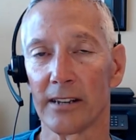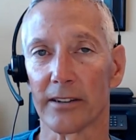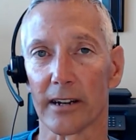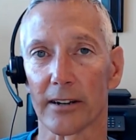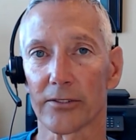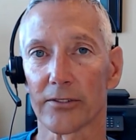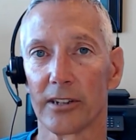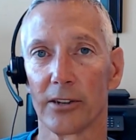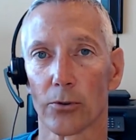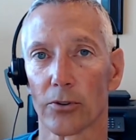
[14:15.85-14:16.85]
index
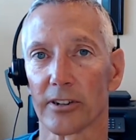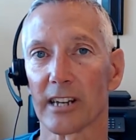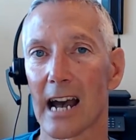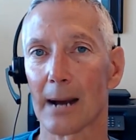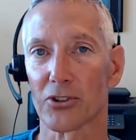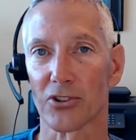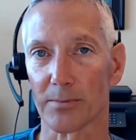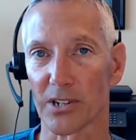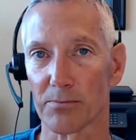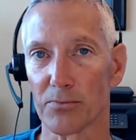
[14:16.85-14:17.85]
in order to capture as
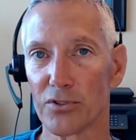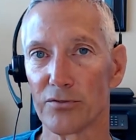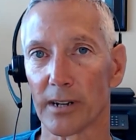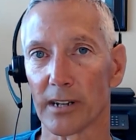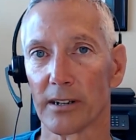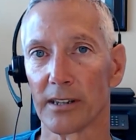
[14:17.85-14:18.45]
much movement